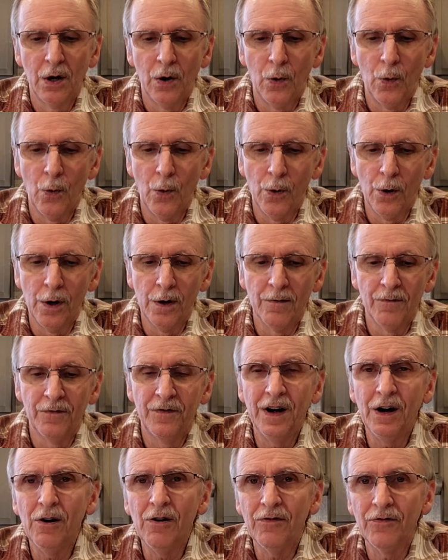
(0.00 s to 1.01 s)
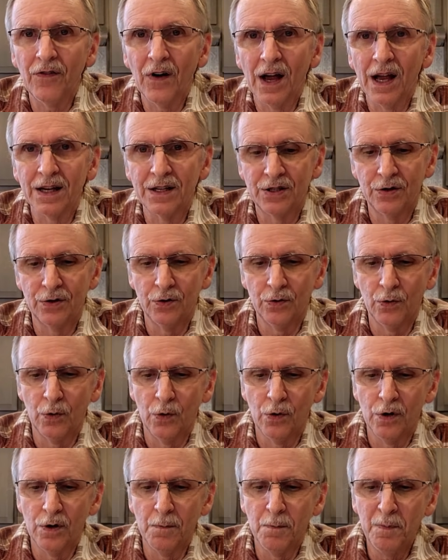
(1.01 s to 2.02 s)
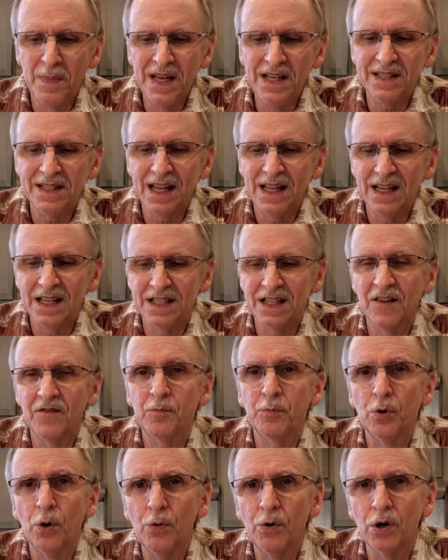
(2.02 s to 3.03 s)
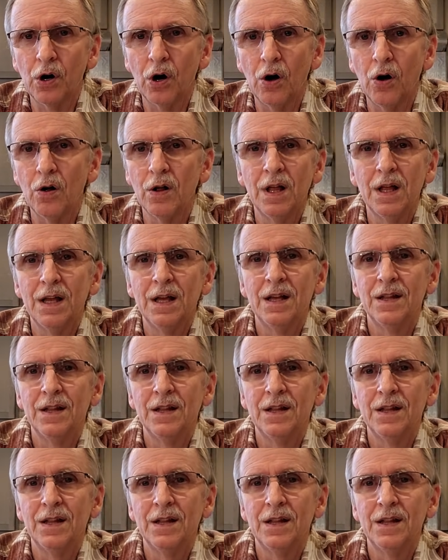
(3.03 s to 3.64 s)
or verified to or meets NSF protocol,